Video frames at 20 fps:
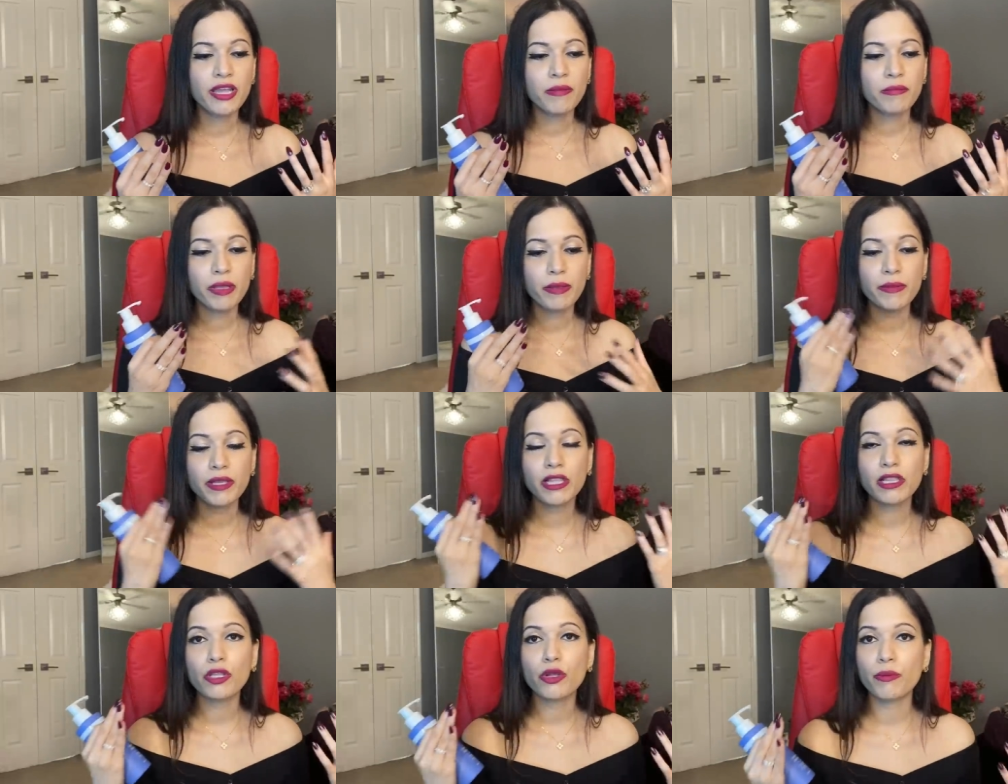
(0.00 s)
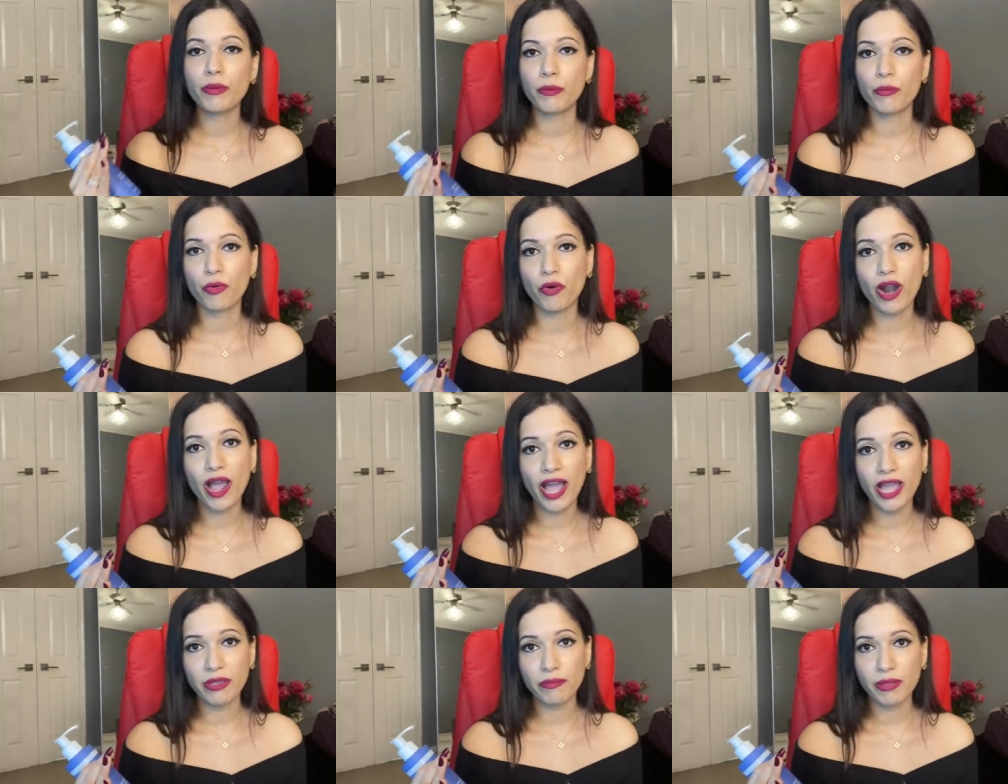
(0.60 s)
maybe a little bit more
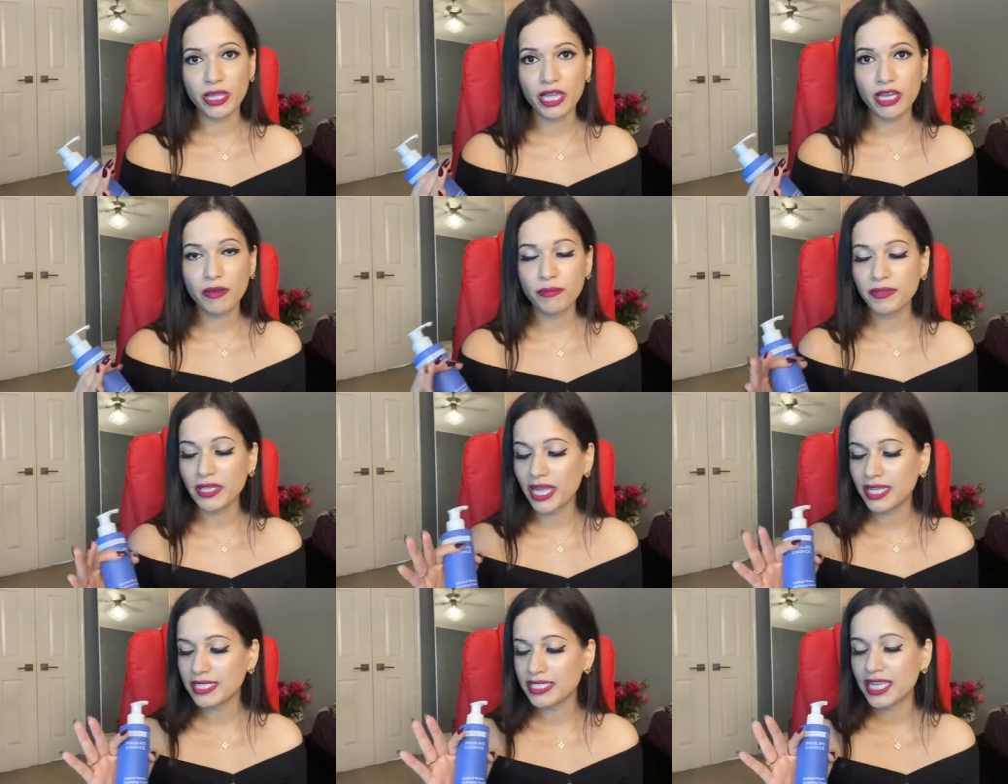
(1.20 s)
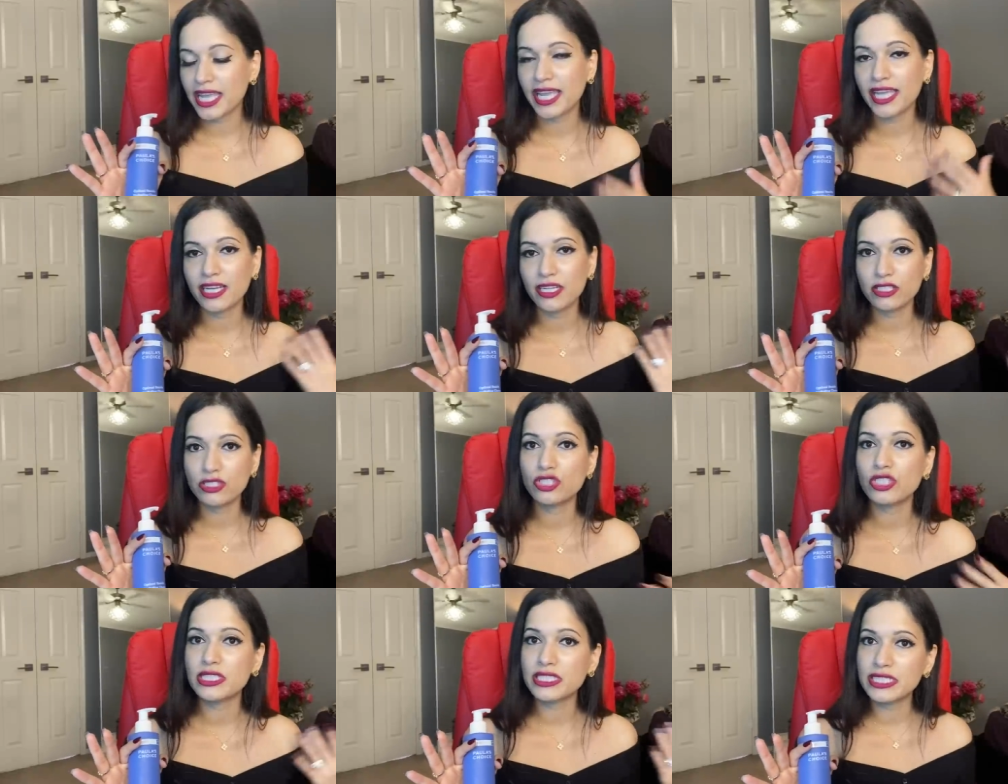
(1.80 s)
eye makeup that day and I
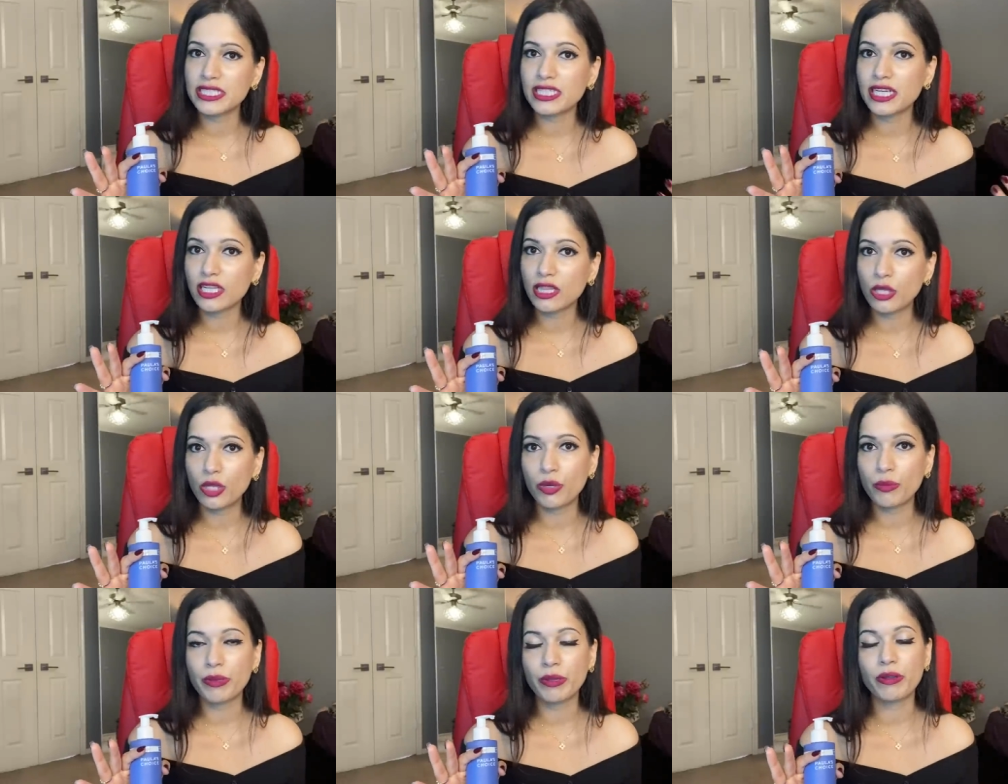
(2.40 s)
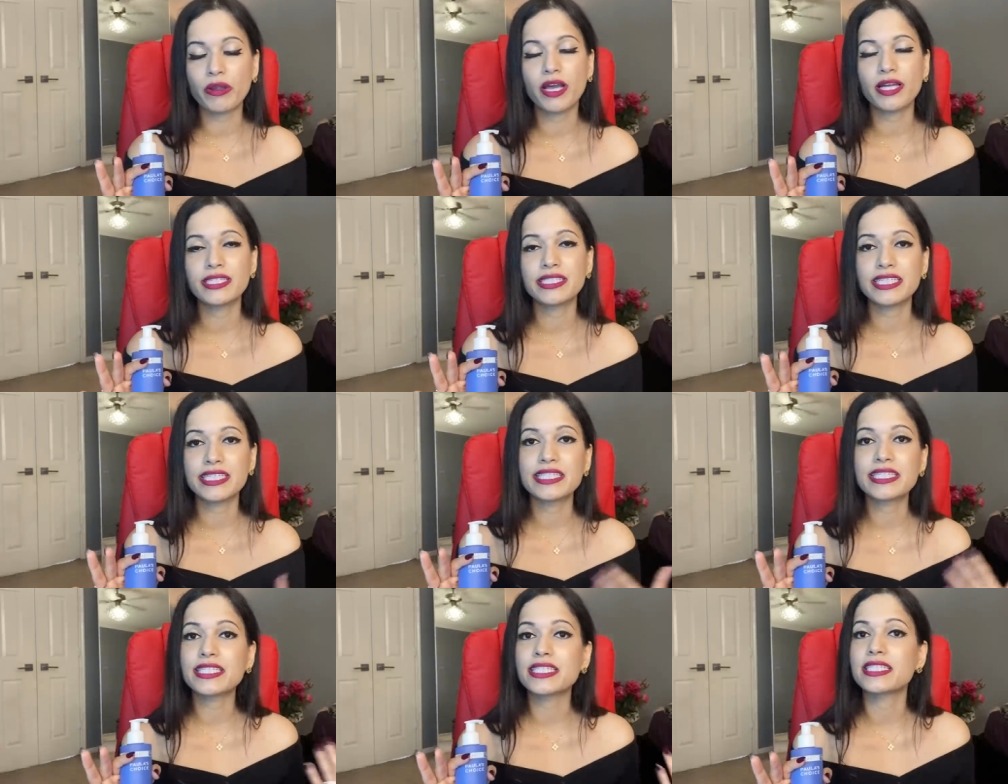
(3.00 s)
just need a little bit
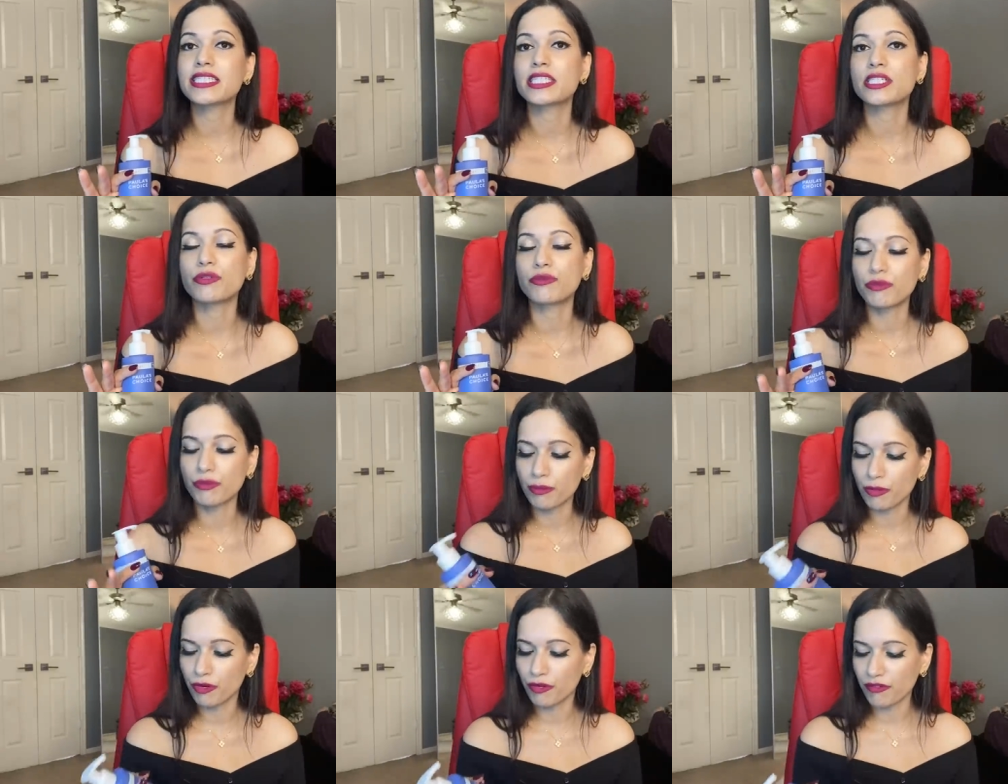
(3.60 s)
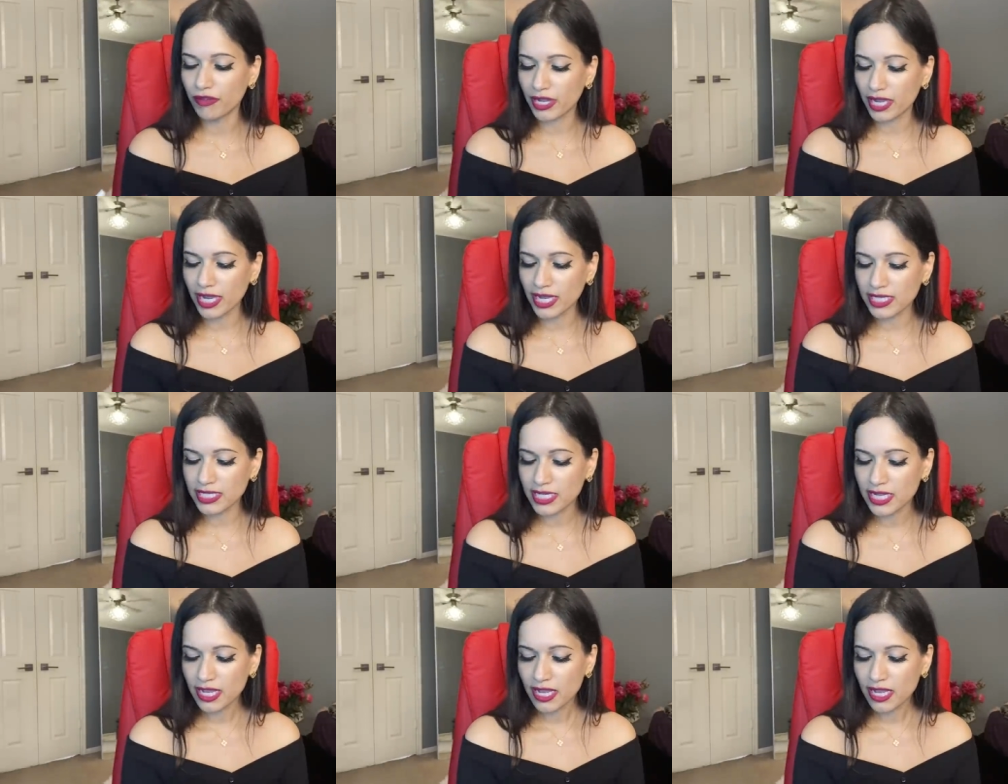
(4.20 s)
assistance in removing it.